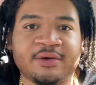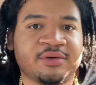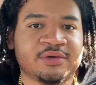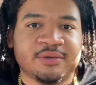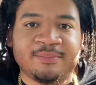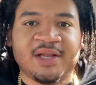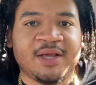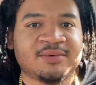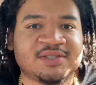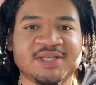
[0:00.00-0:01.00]
the play
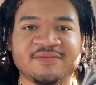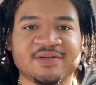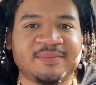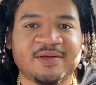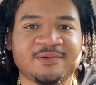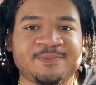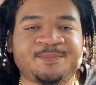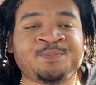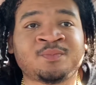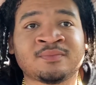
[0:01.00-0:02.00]
was even about.
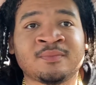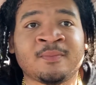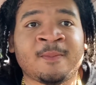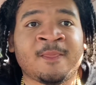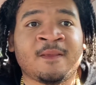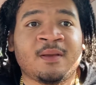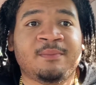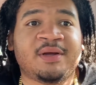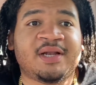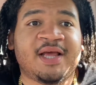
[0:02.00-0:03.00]

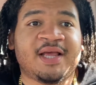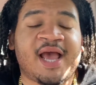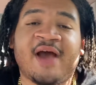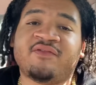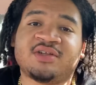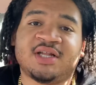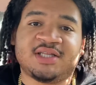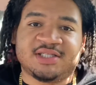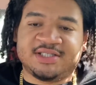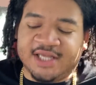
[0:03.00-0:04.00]
But like after like
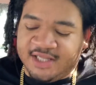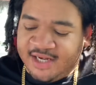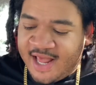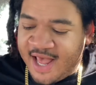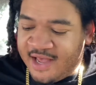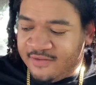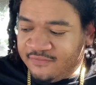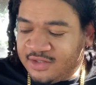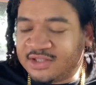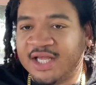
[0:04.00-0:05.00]
the second half,
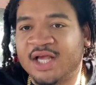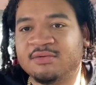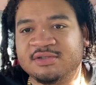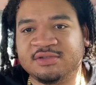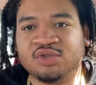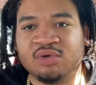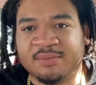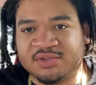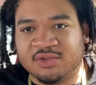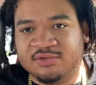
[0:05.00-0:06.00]
because like it was 2
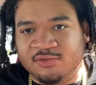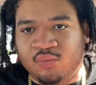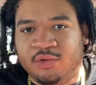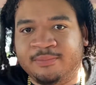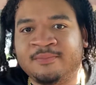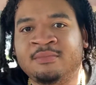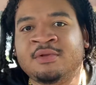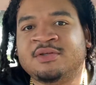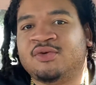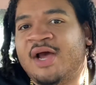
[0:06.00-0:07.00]
episodes in one,
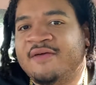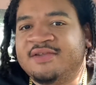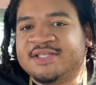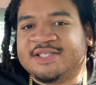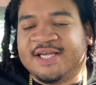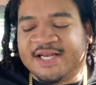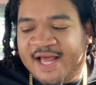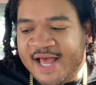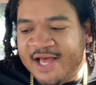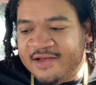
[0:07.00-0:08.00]
so after the second
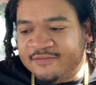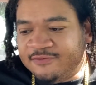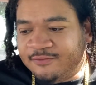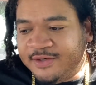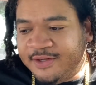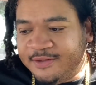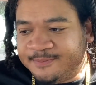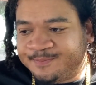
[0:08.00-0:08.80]
half, when